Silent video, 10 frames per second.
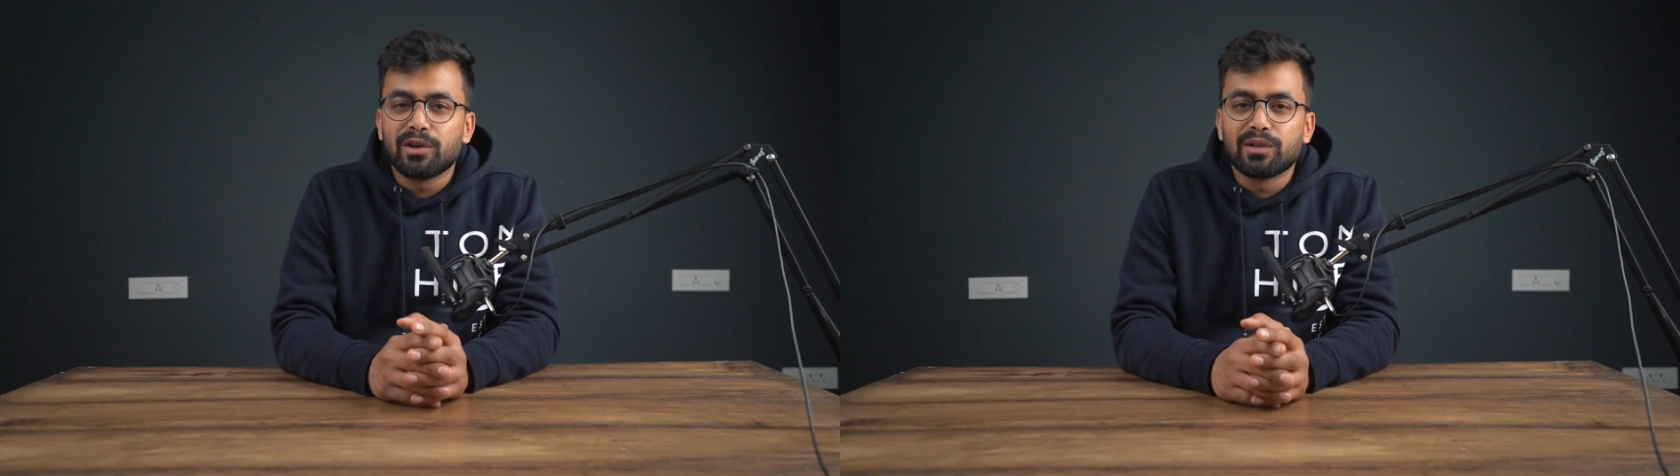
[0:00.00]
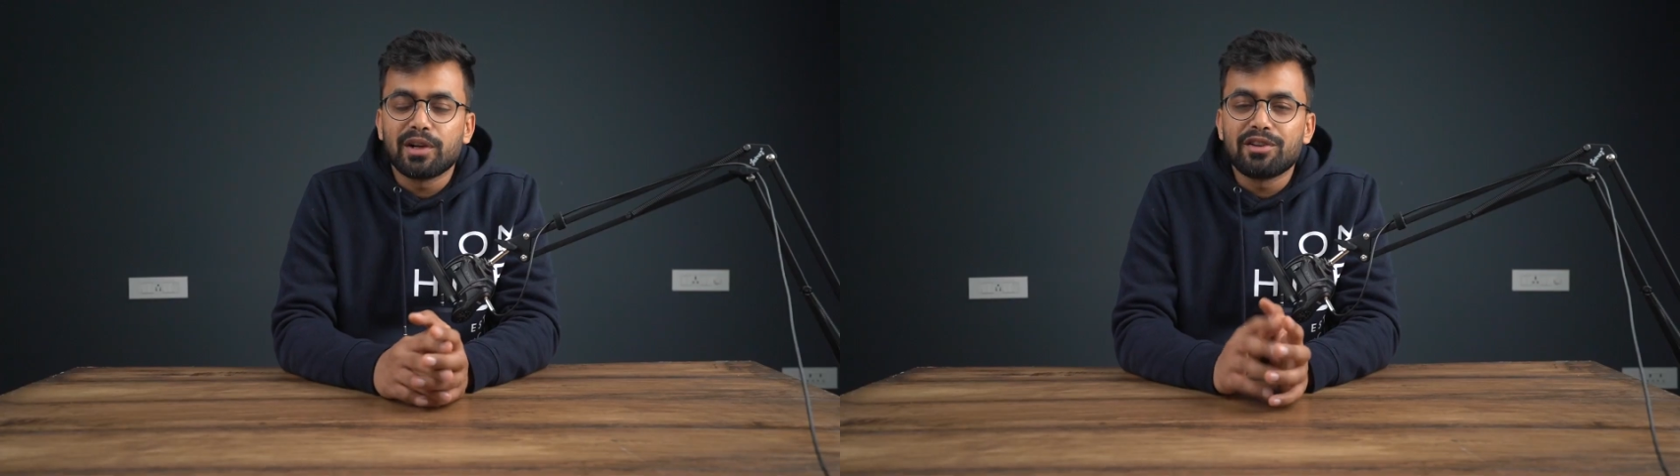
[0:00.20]

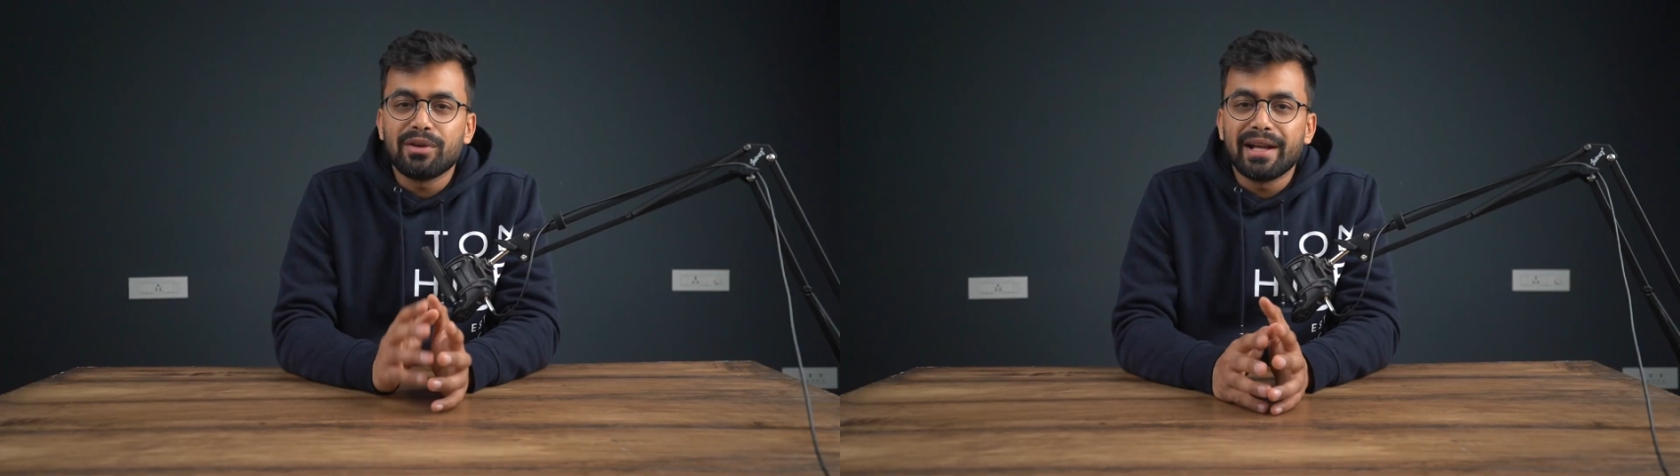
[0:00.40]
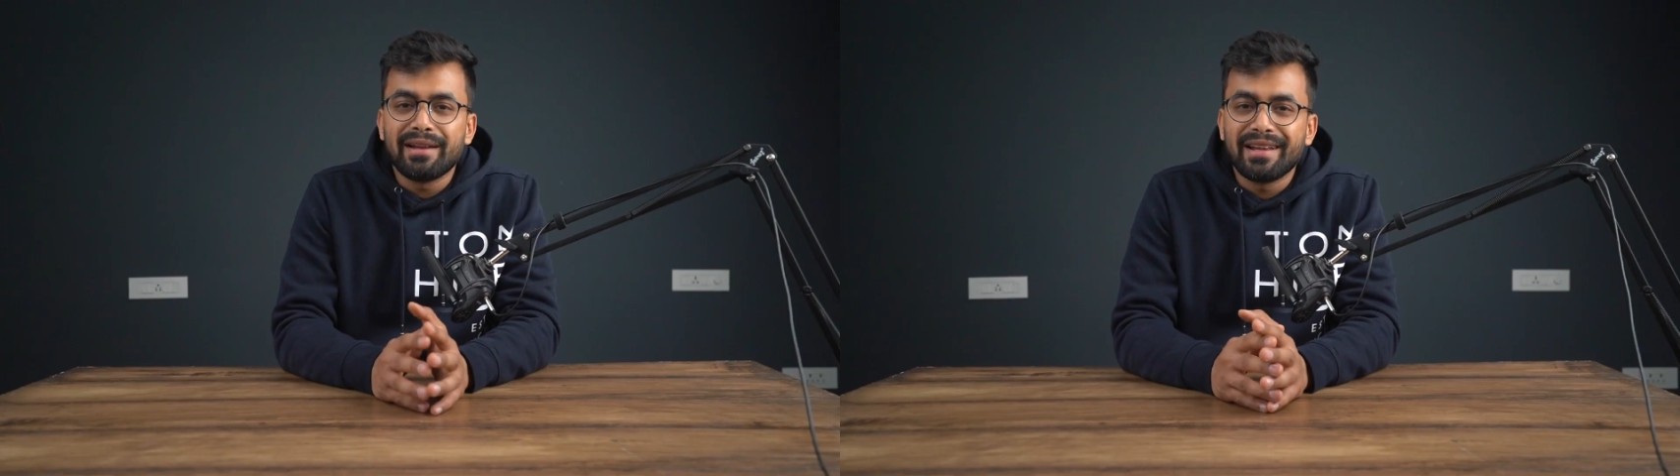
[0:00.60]
On the
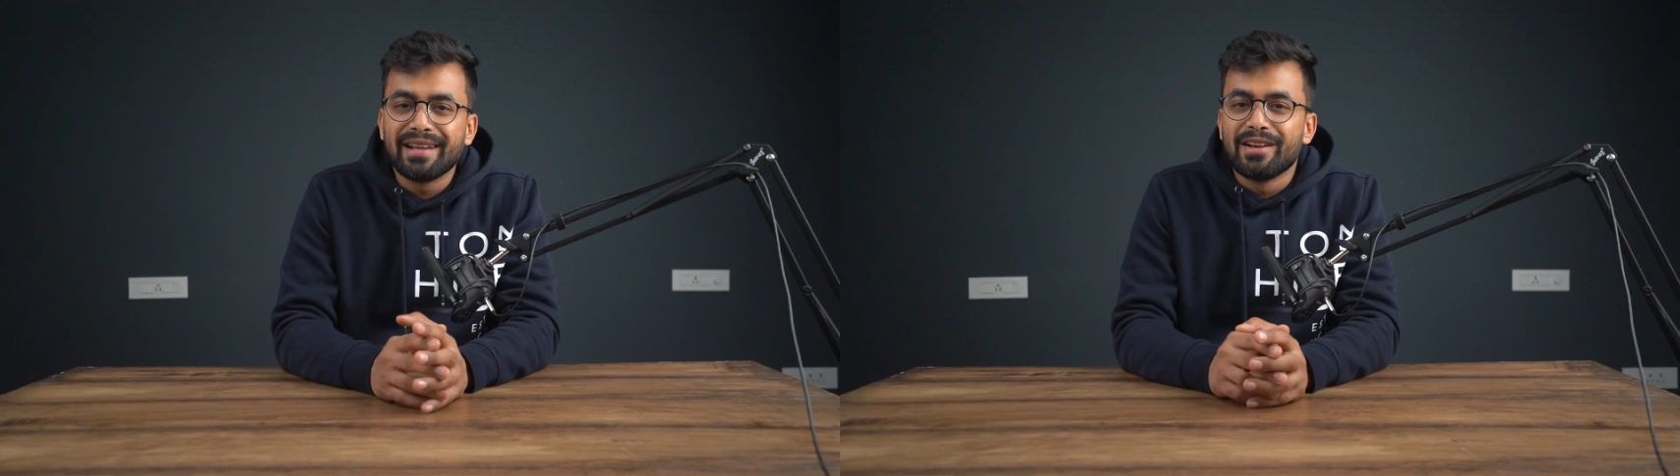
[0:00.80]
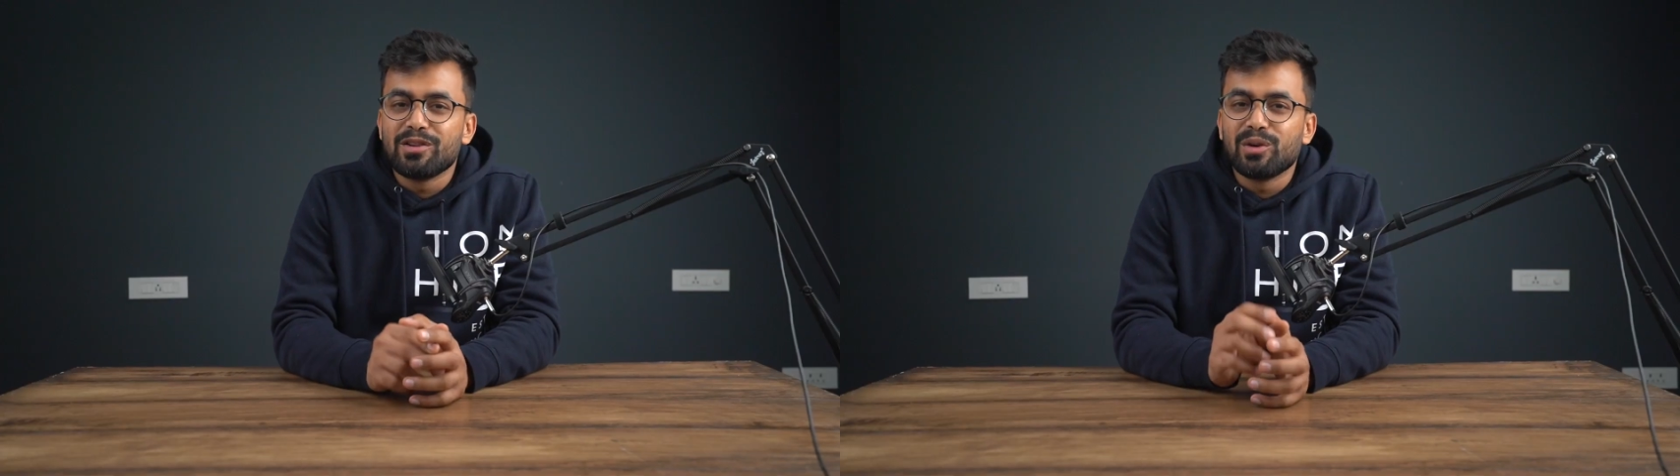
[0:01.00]
contrary,
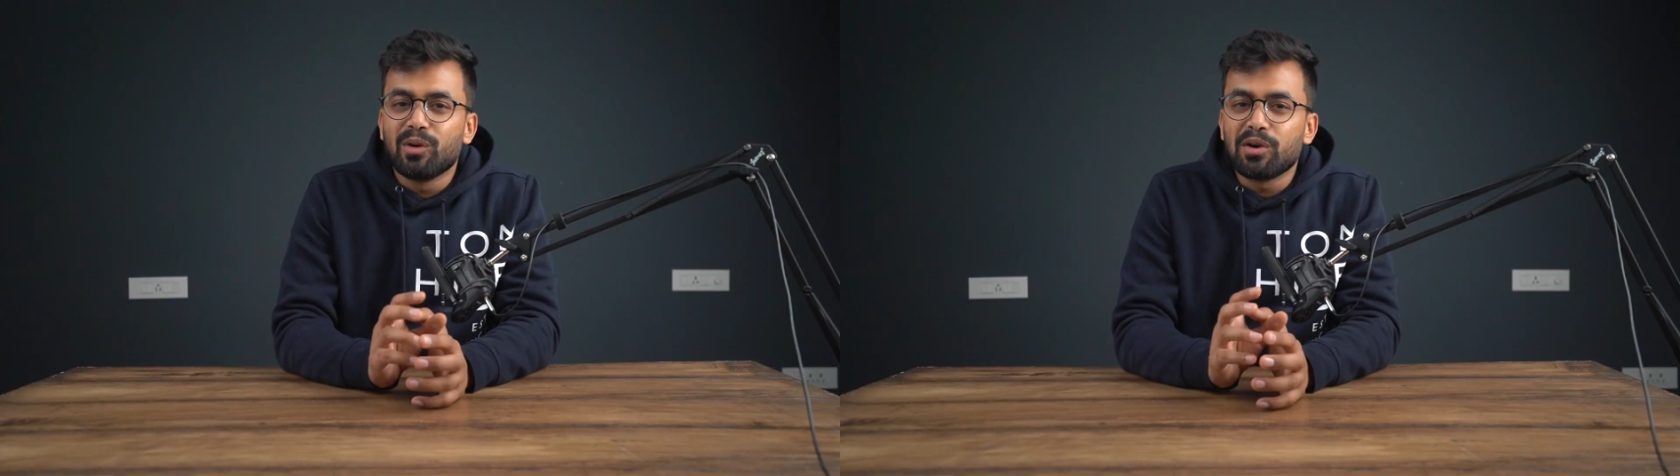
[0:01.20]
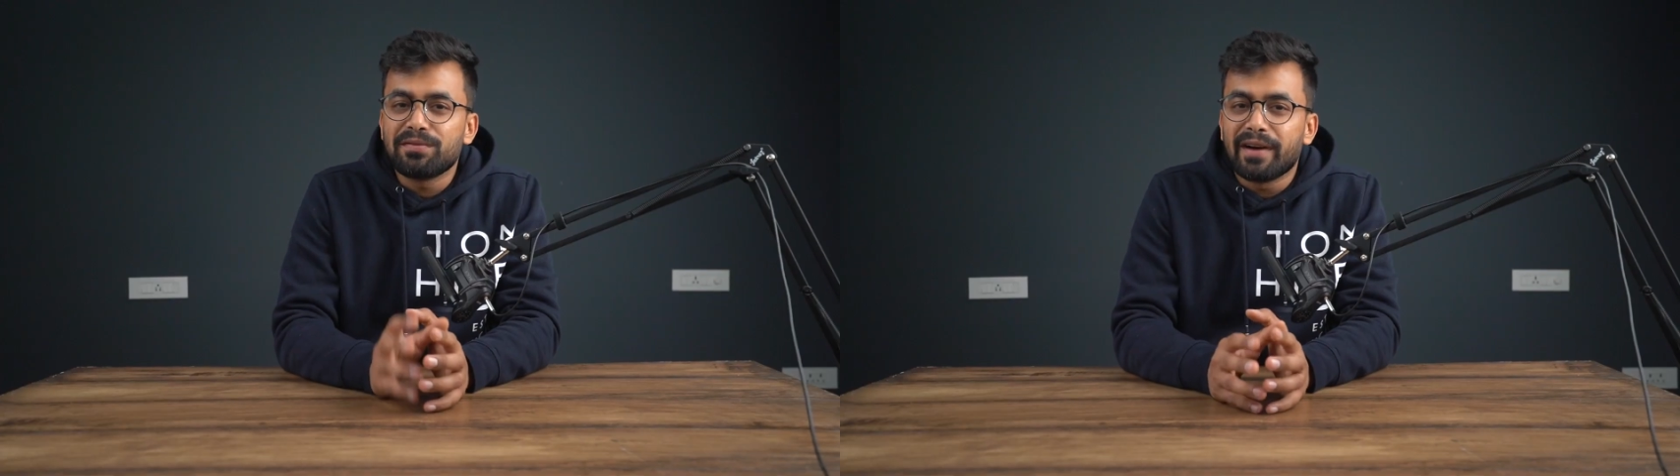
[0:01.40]
you
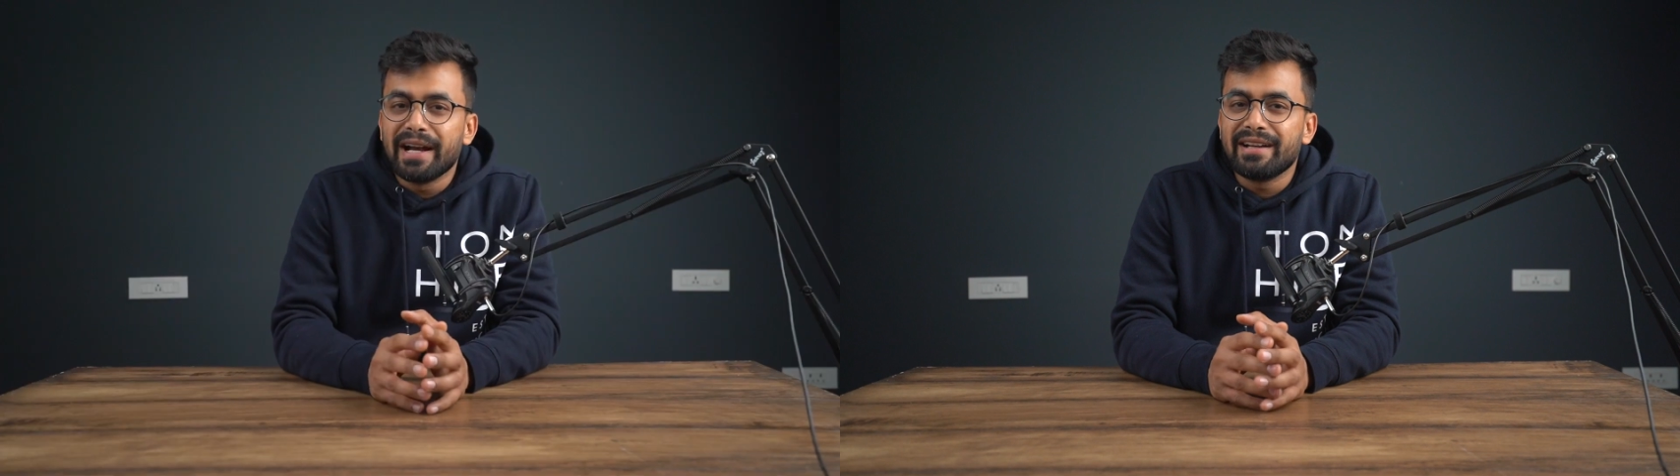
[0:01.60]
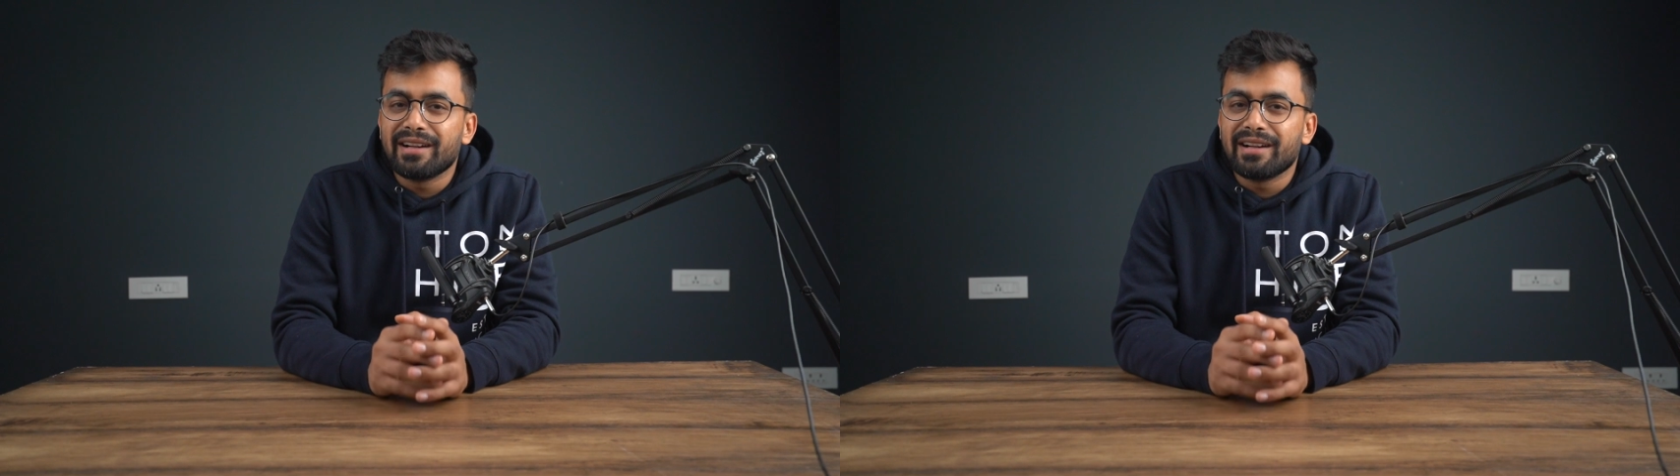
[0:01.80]
won't find